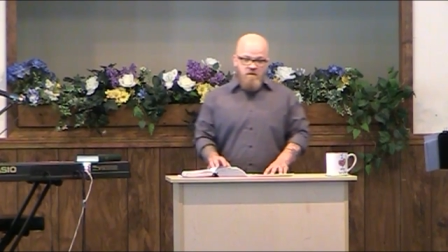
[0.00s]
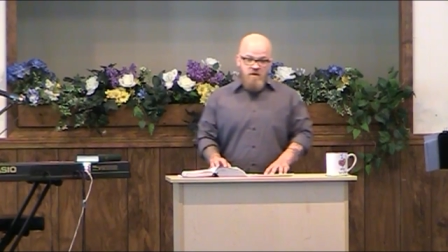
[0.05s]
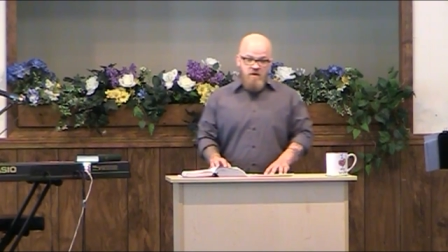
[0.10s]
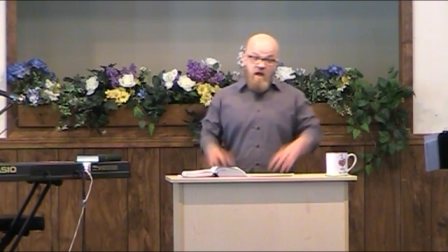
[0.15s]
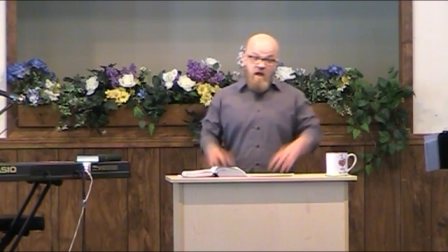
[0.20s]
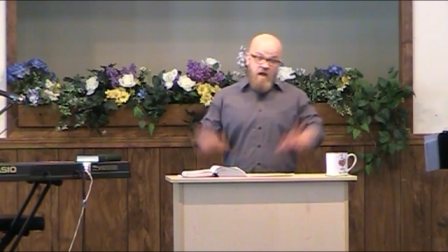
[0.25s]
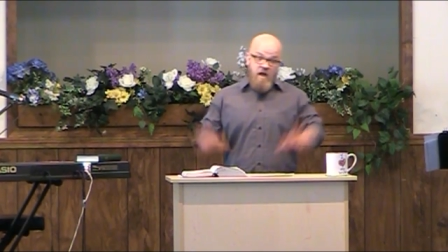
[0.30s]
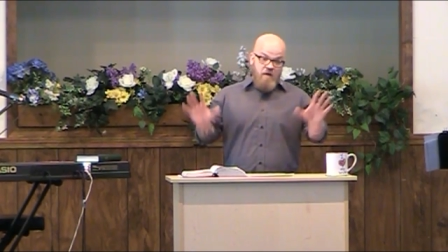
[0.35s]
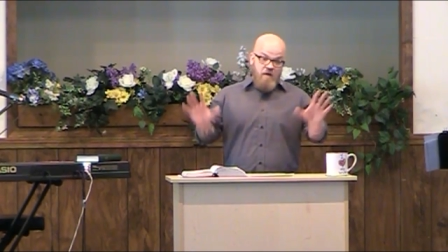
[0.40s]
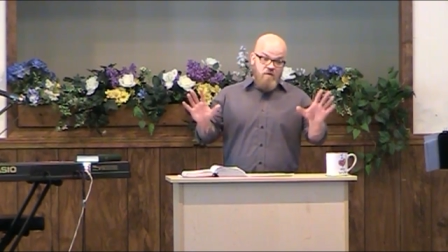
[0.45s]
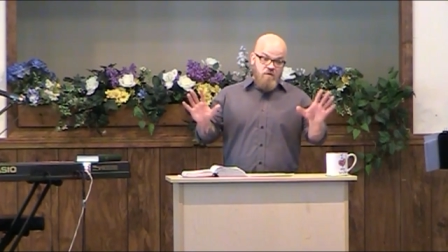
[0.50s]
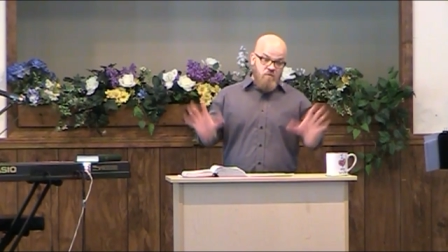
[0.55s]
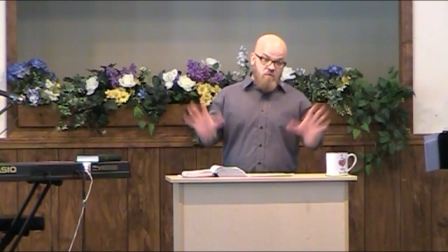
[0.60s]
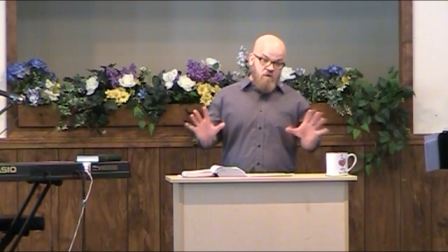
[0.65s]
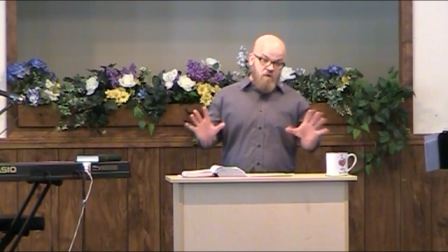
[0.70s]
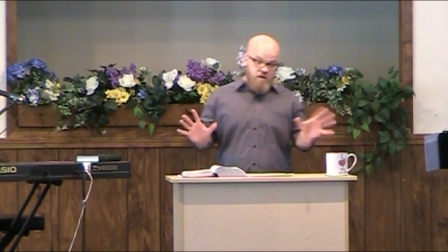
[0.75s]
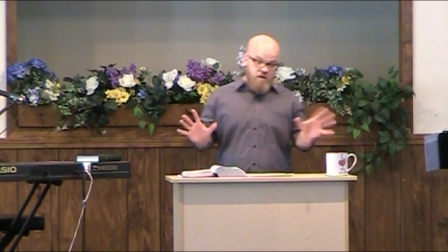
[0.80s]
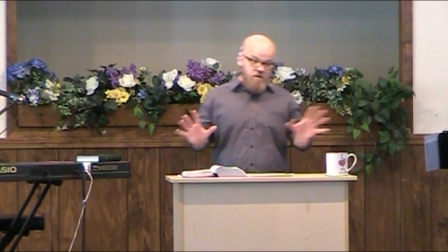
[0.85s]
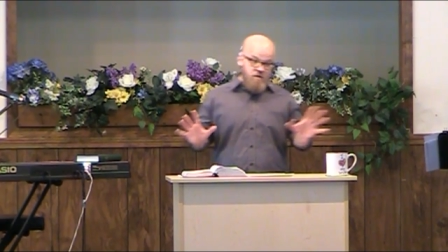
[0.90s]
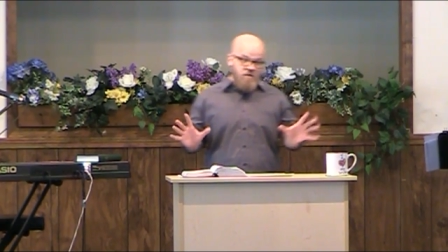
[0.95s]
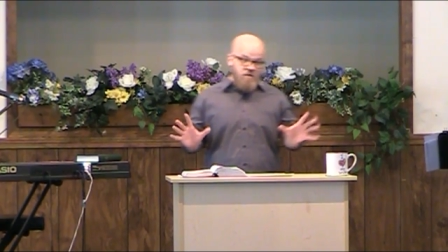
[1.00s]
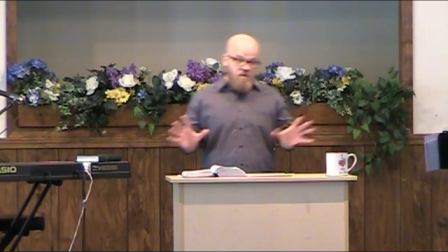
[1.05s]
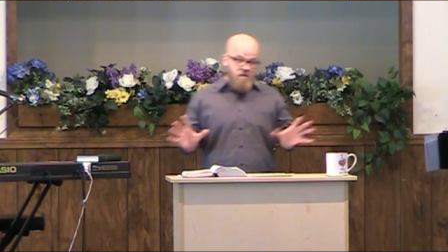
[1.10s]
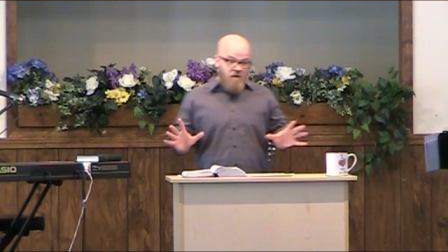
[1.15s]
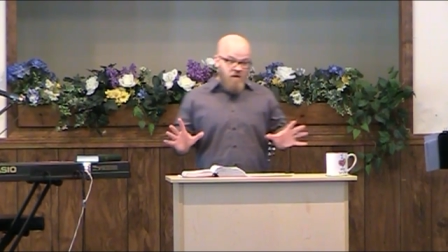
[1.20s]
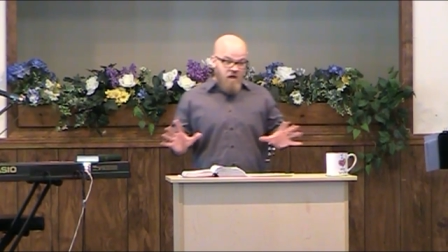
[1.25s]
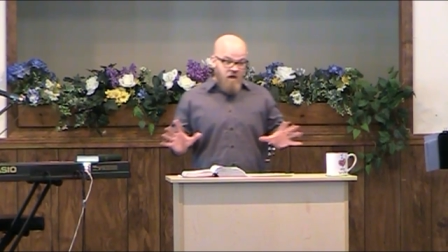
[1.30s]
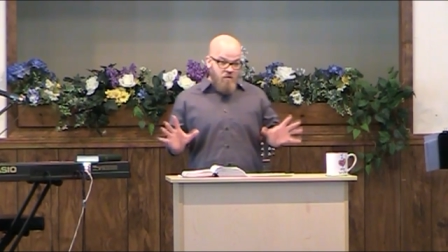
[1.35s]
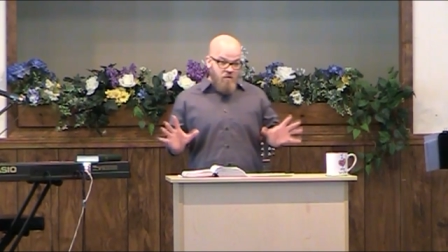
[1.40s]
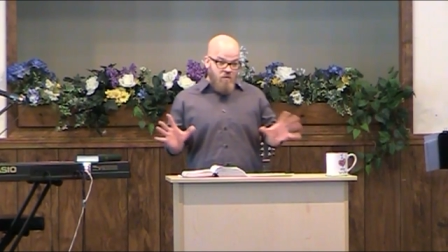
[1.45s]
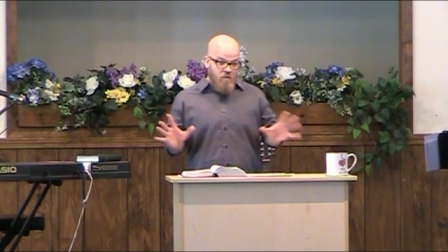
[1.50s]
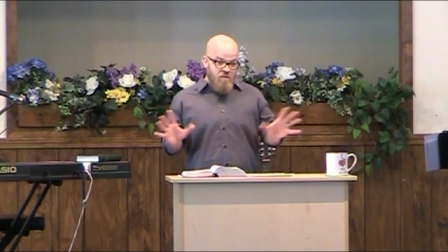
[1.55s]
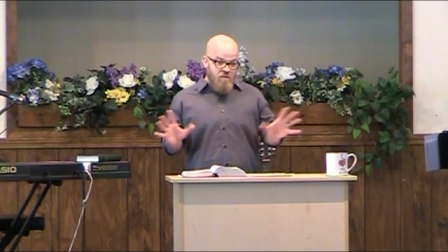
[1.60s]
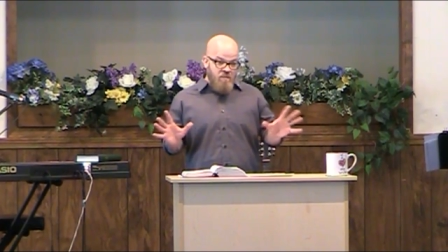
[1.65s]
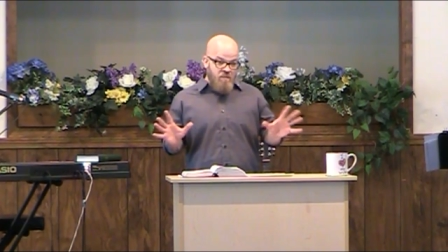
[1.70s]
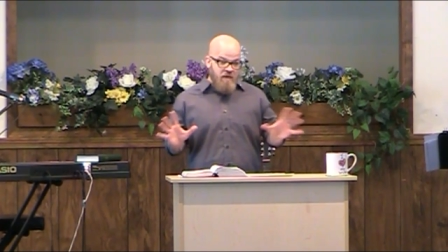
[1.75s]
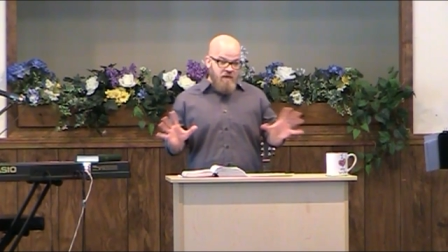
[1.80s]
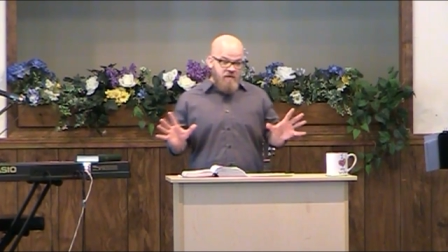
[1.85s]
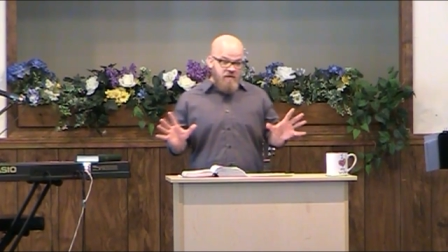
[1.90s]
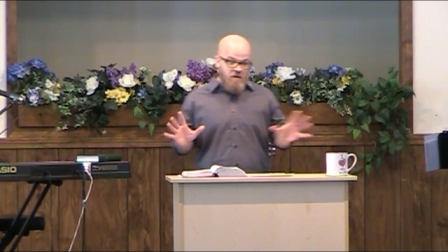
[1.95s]
I don't want to. I don't want to
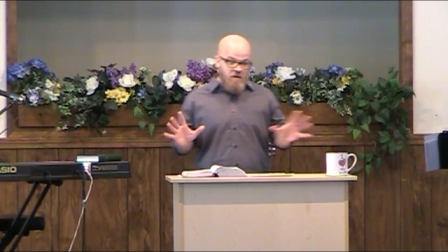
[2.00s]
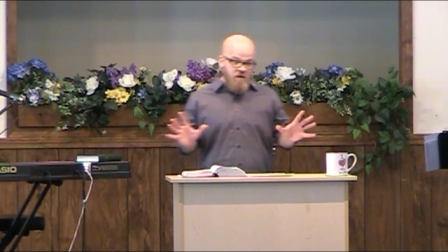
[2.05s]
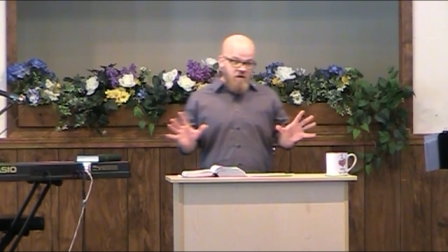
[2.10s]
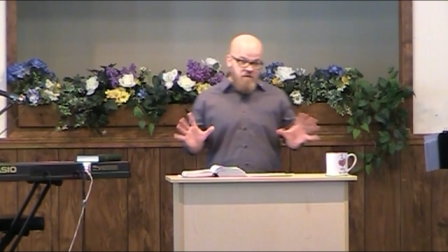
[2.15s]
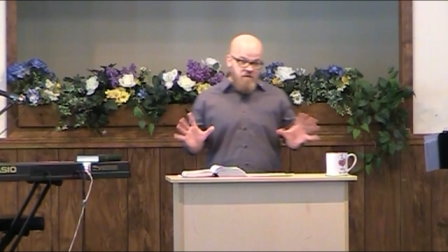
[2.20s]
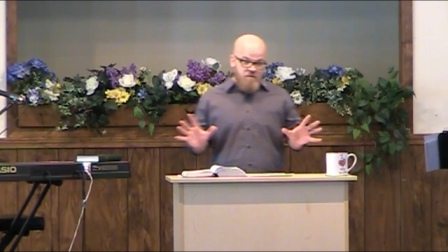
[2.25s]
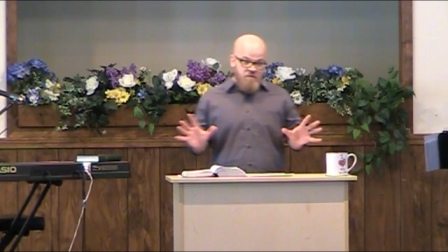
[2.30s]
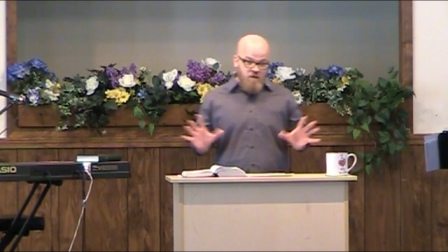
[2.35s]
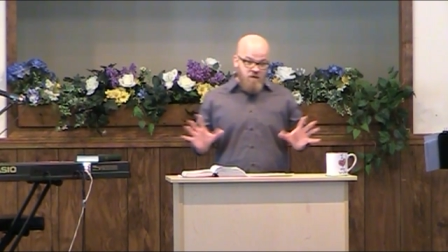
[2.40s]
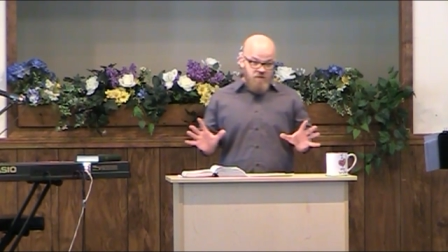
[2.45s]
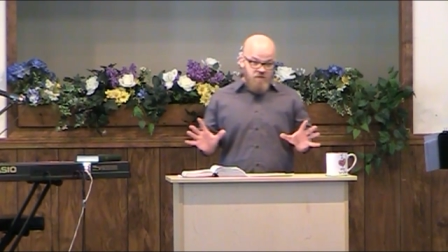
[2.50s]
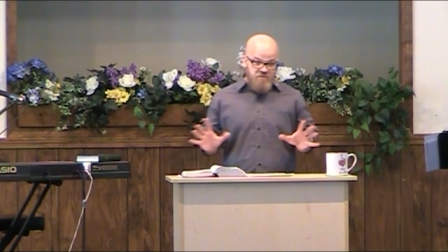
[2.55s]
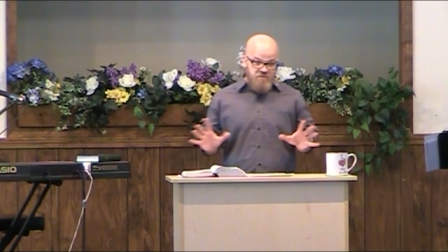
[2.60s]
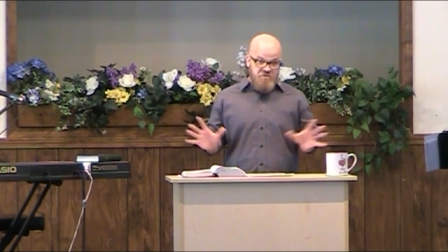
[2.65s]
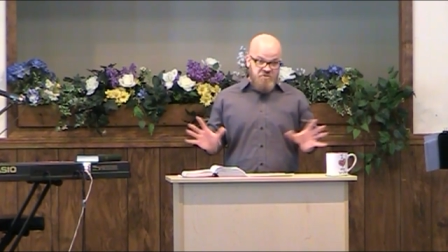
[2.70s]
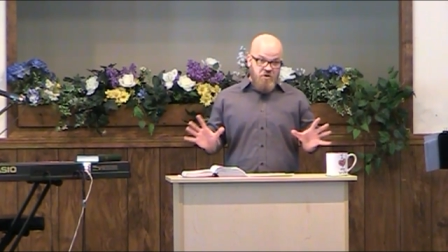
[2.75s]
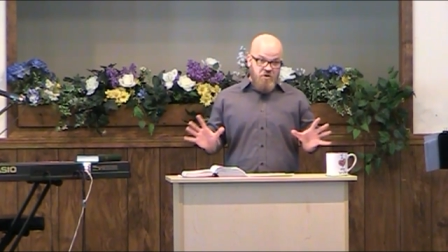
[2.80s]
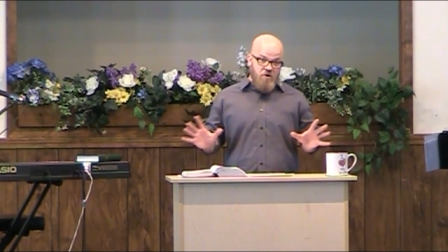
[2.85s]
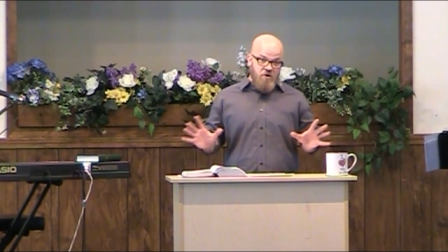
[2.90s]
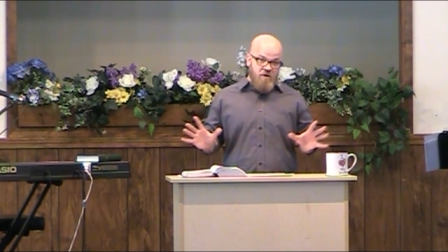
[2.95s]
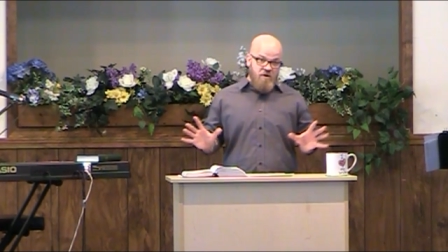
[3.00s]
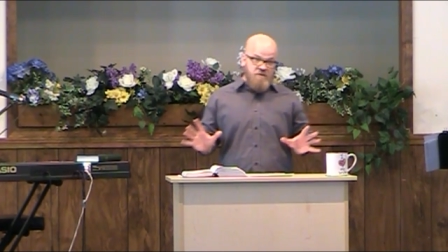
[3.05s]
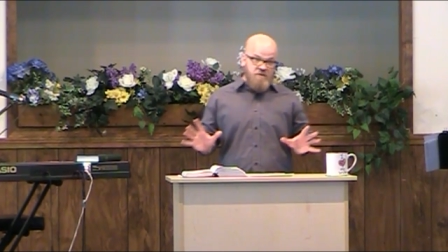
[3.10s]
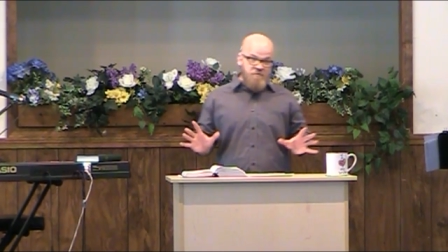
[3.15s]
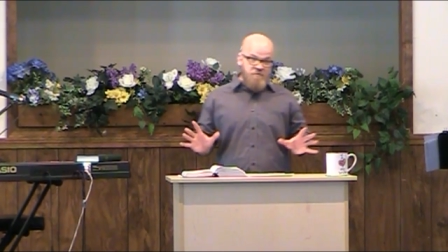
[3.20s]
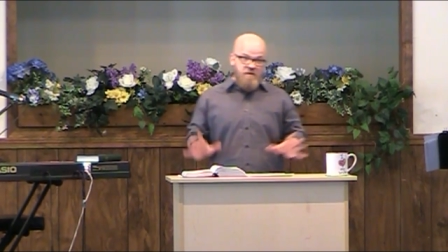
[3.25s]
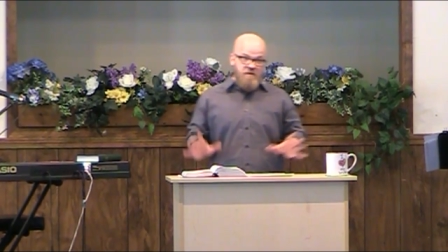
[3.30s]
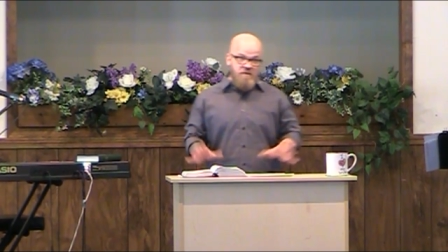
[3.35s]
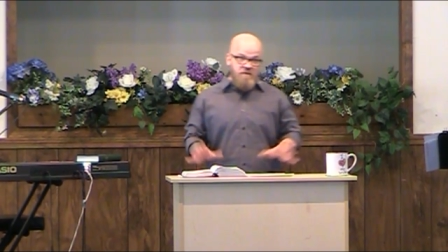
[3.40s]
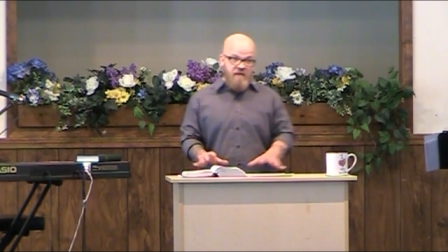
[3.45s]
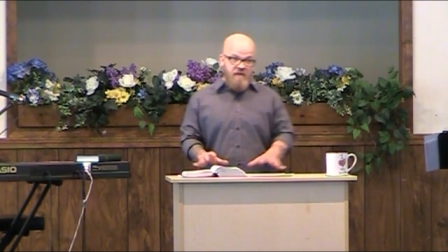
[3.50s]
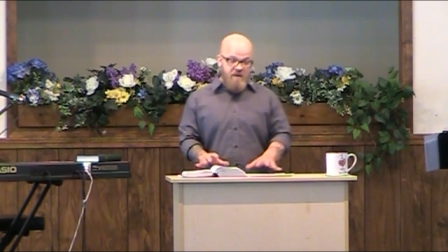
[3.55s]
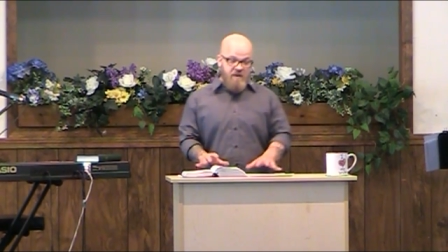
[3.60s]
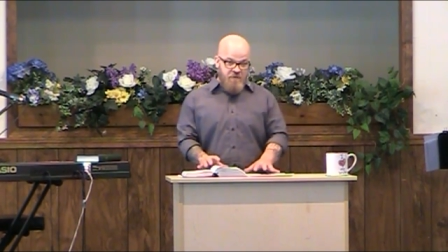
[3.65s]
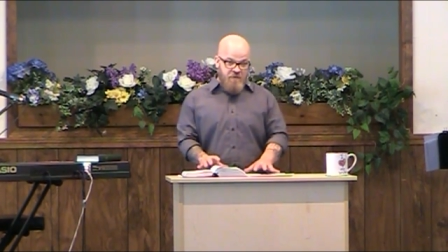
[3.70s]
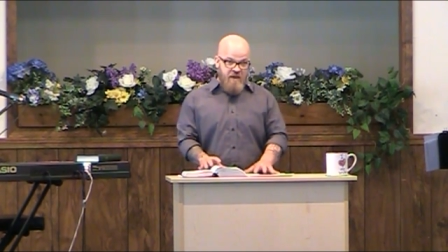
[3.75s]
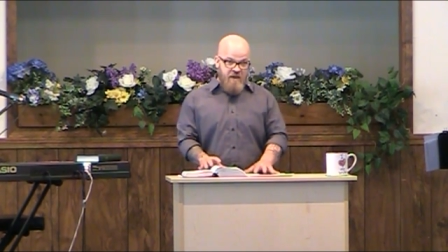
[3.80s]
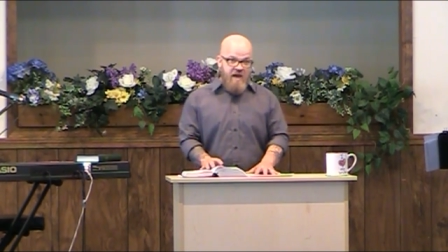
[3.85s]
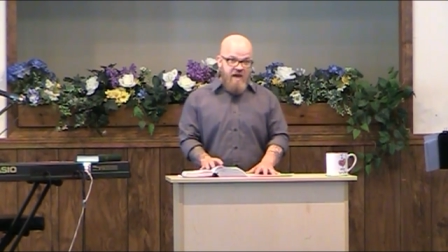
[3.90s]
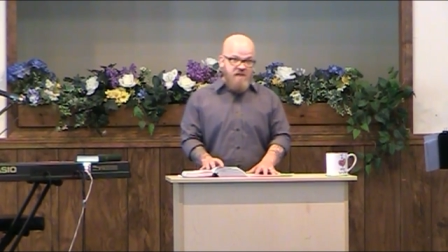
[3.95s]
make a, a, stir or anything like
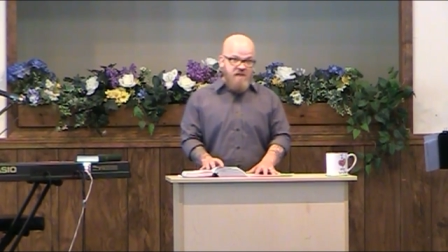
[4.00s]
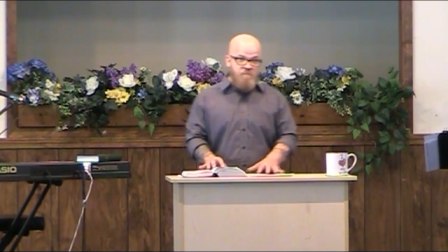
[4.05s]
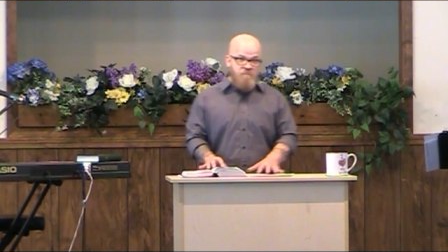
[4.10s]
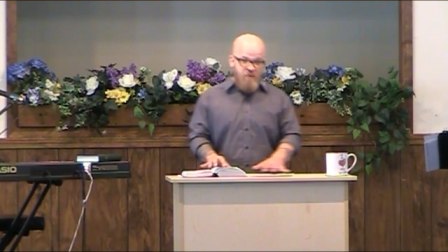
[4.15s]
that.